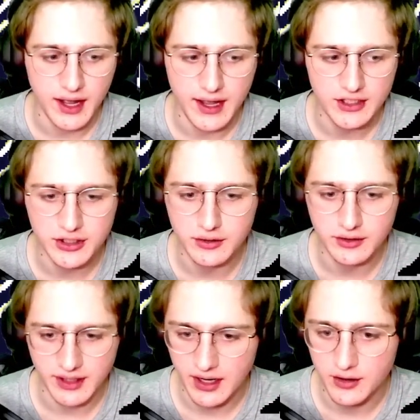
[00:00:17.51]
I actually don't
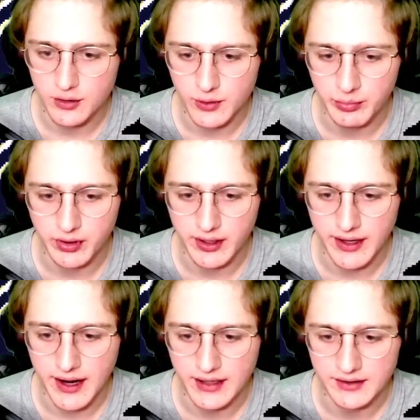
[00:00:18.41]
care who we play
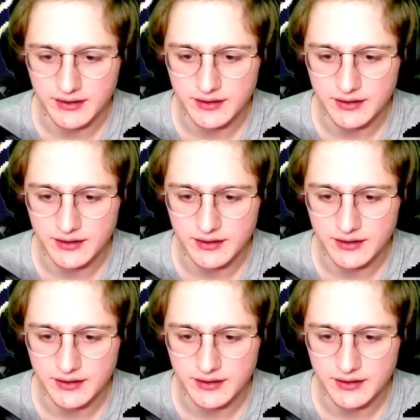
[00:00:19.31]
as.